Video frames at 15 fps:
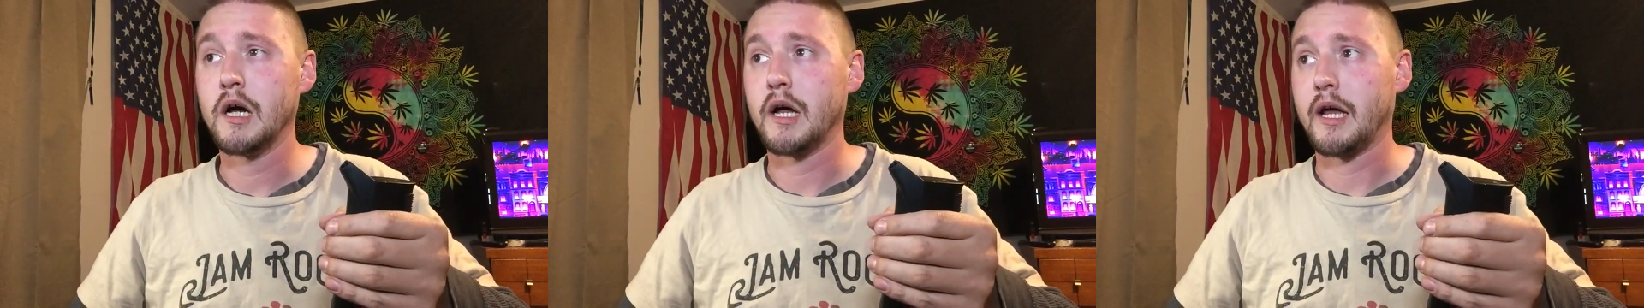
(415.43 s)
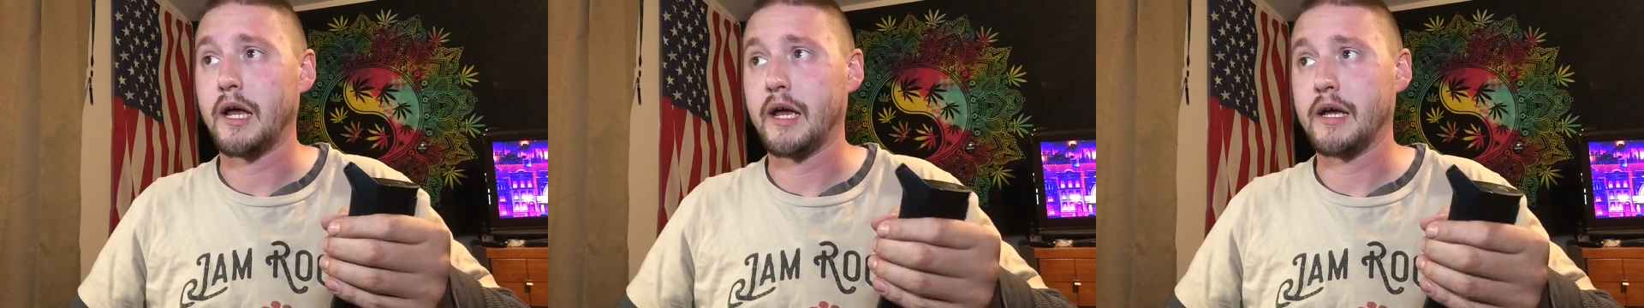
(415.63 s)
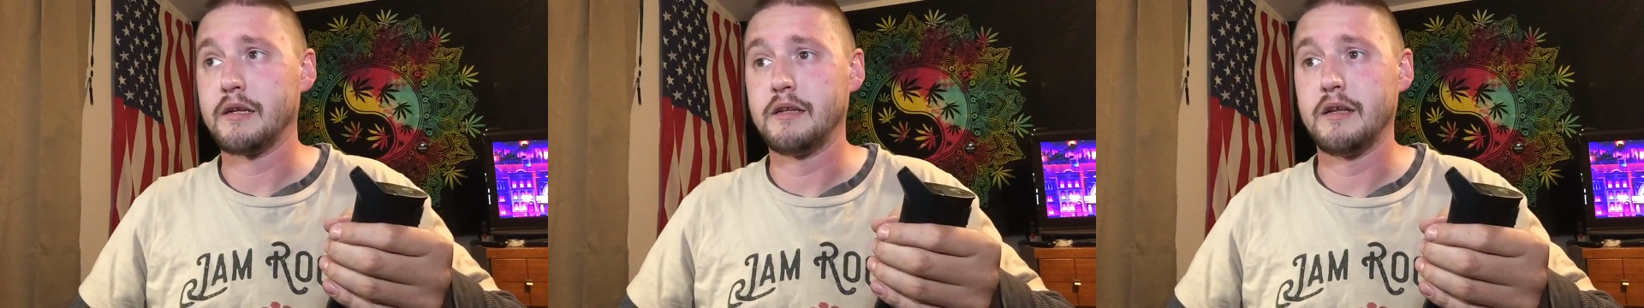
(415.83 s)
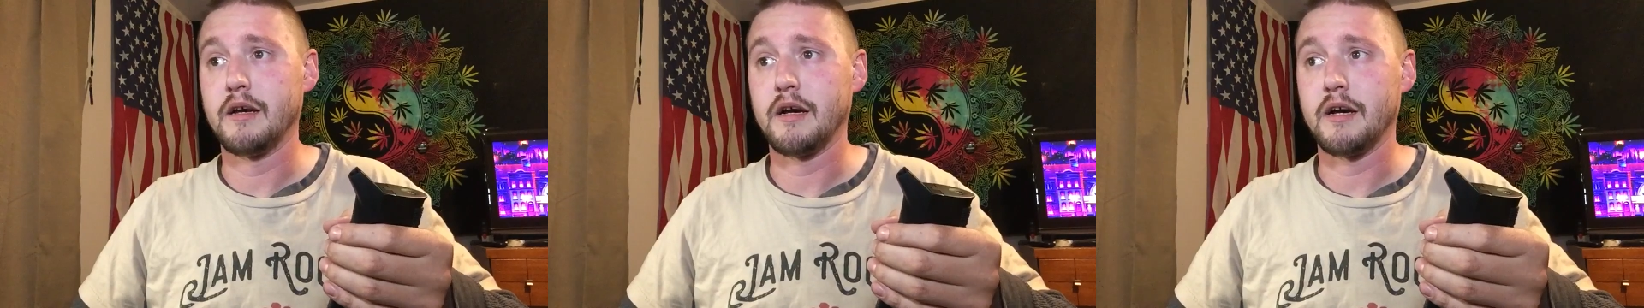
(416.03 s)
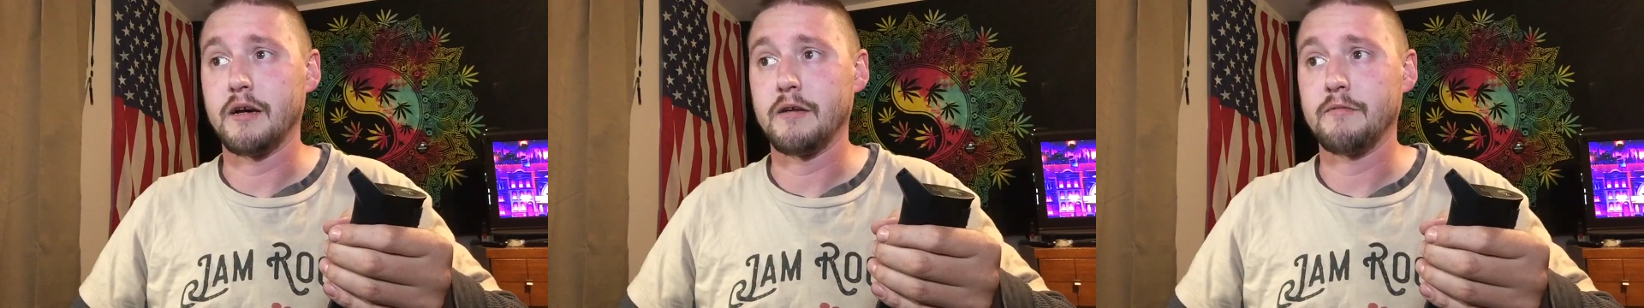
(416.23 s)
and
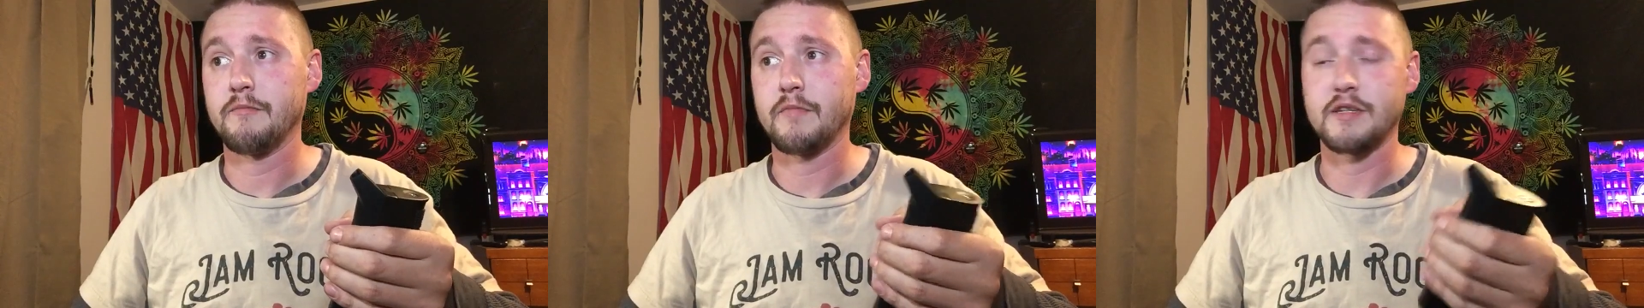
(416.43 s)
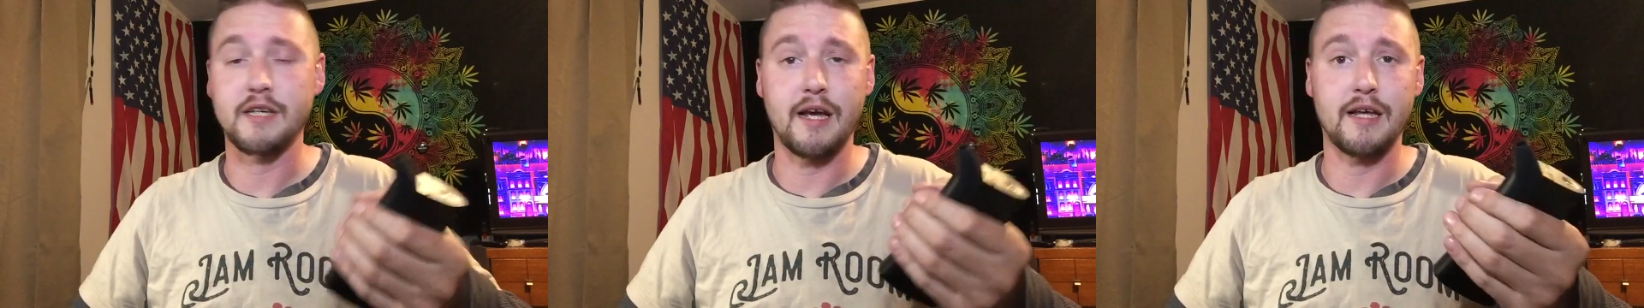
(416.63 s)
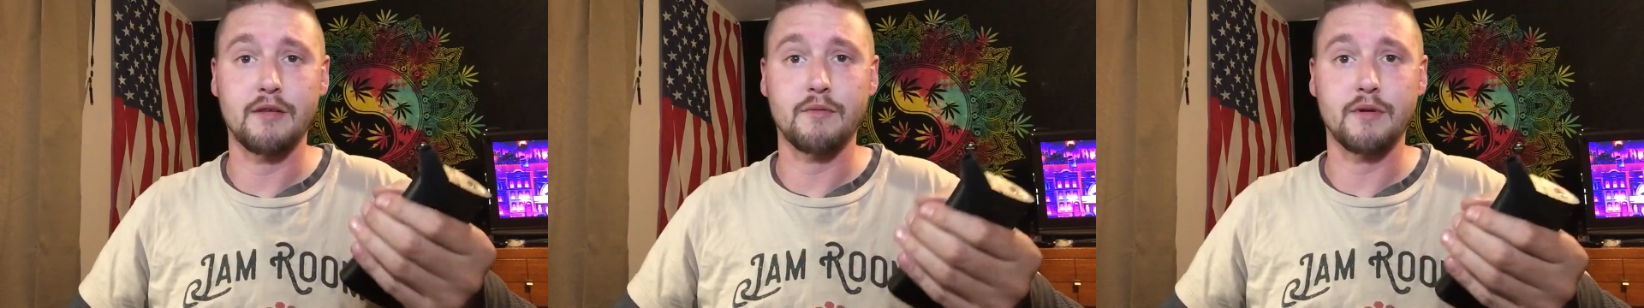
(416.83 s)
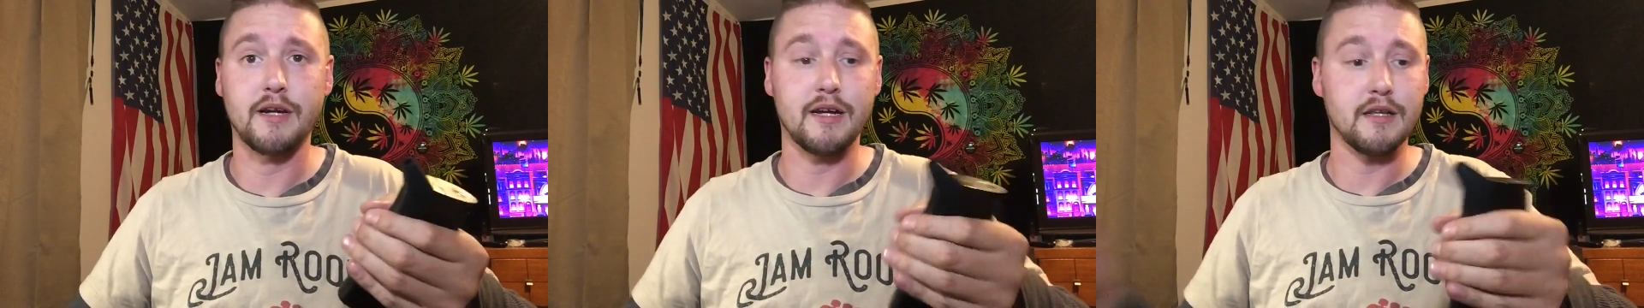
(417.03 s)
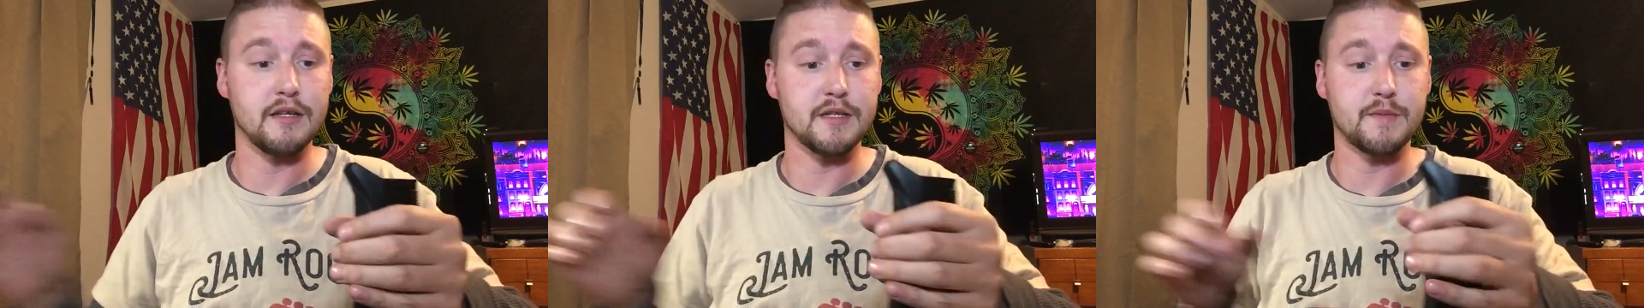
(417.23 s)
because I had to run
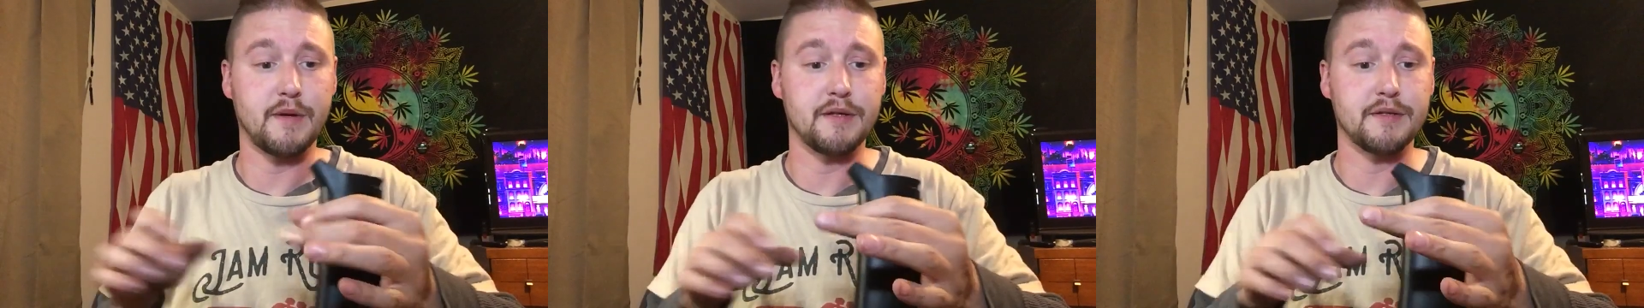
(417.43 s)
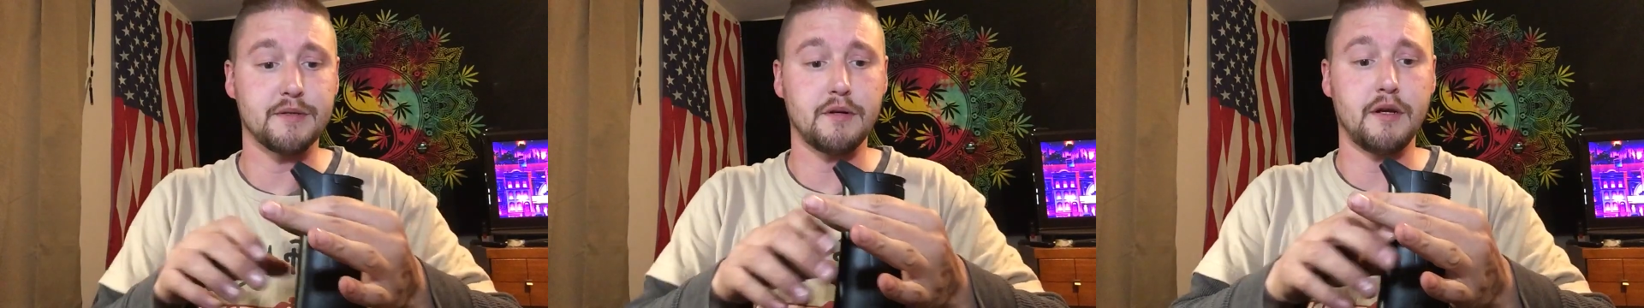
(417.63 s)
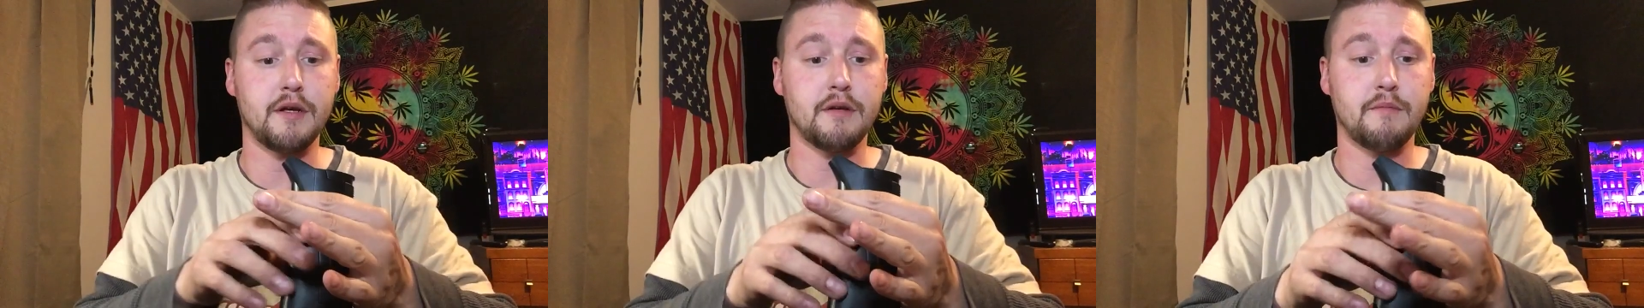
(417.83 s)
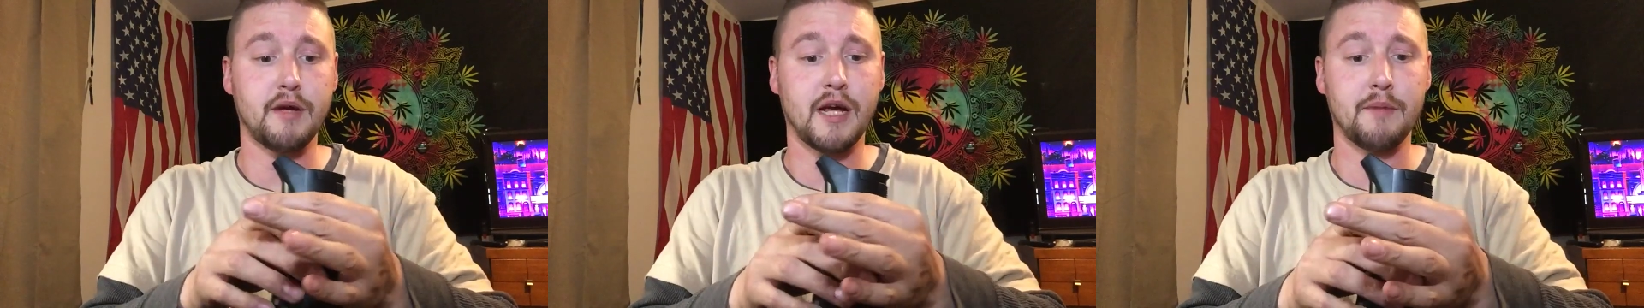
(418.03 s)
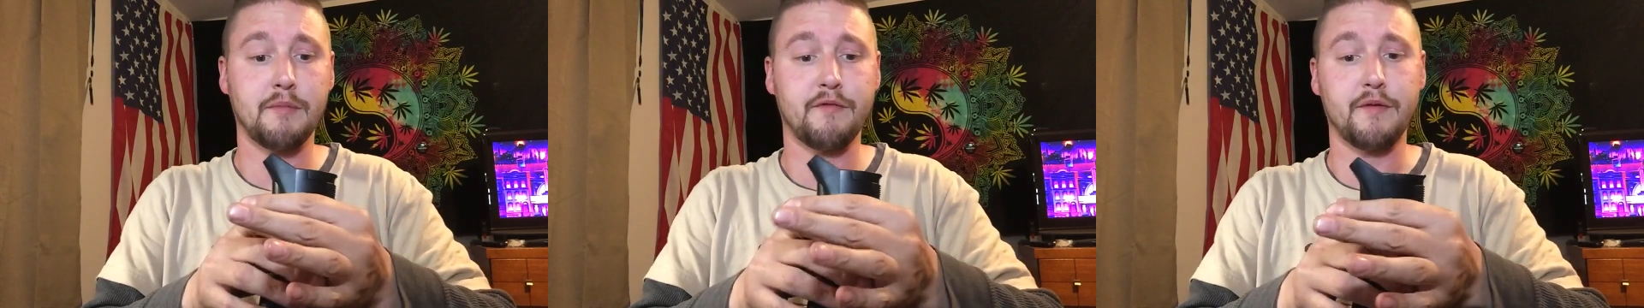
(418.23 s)
down to the dispensary and
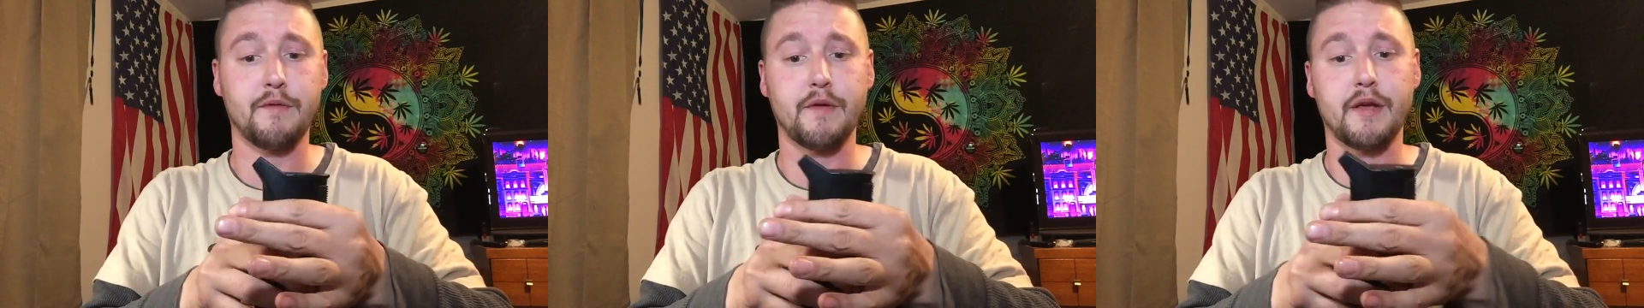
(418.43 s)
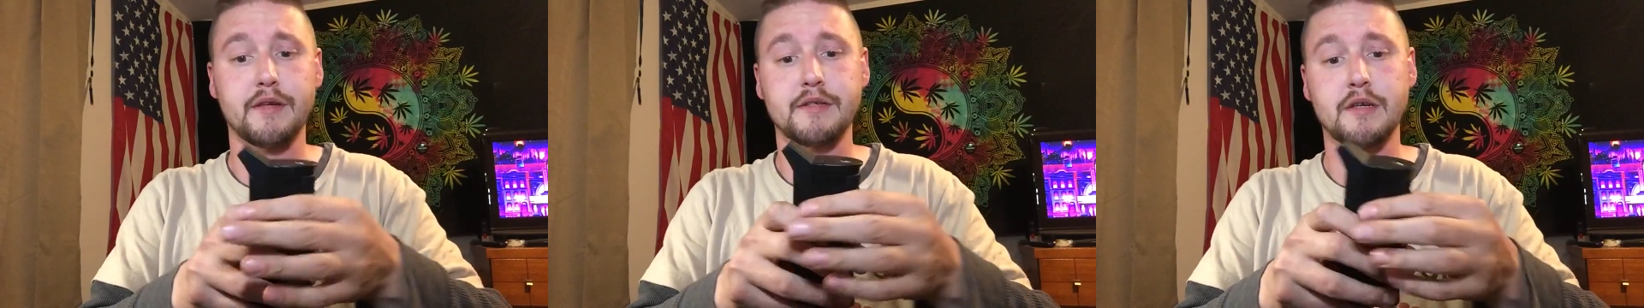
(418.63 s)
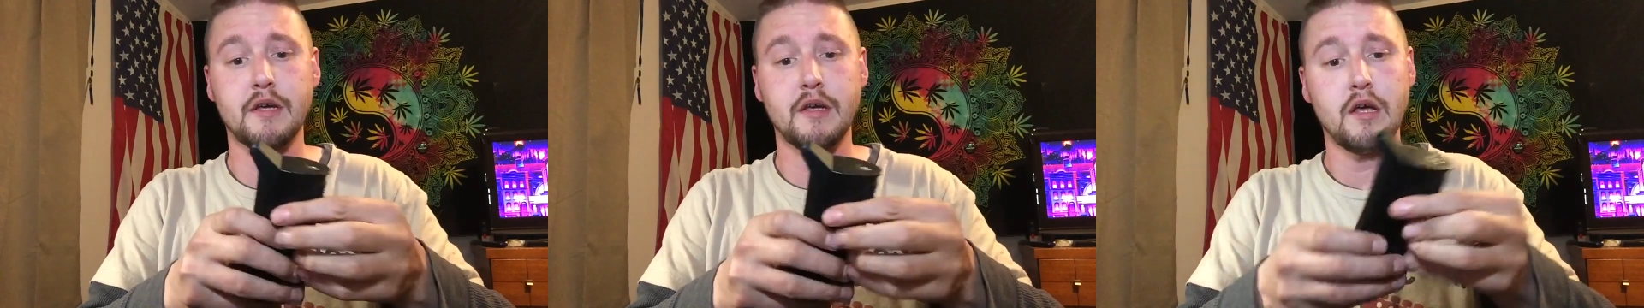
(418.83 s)
pick up a few things.